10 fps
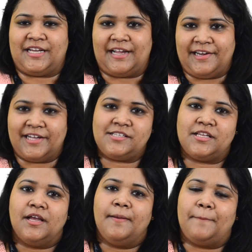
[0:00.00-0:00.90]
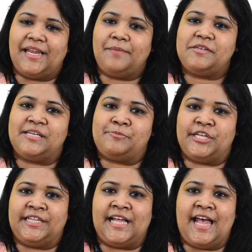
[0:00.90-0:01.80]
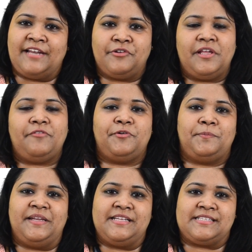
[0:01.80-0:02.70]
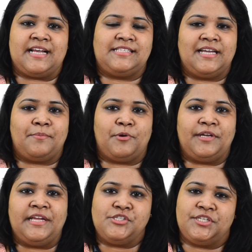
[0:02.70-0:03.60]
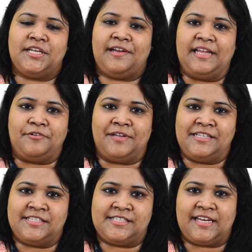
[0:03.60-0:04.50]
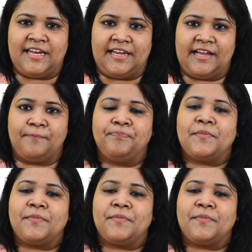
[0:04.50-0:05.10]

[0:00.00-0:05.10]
careers. My name is Ipshita and today we would be discussing about engineering entrances in India.